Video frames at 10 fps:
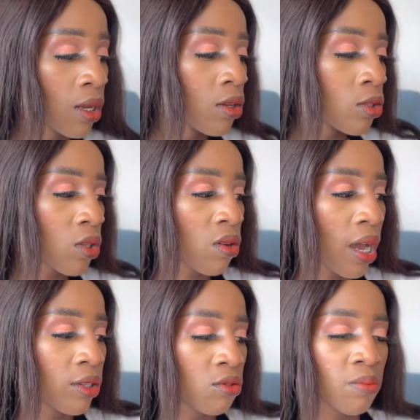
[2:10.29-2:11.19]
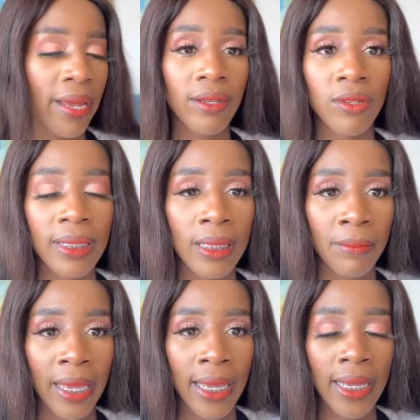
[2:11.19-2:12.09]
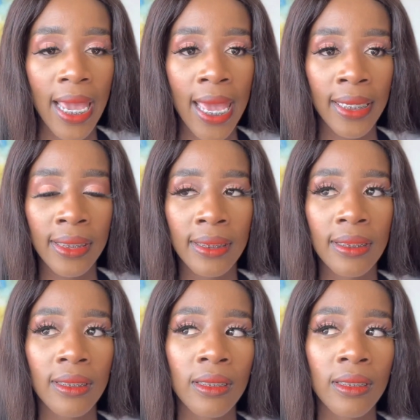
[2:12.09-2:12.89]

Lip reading: So I used to buy Tresemme, and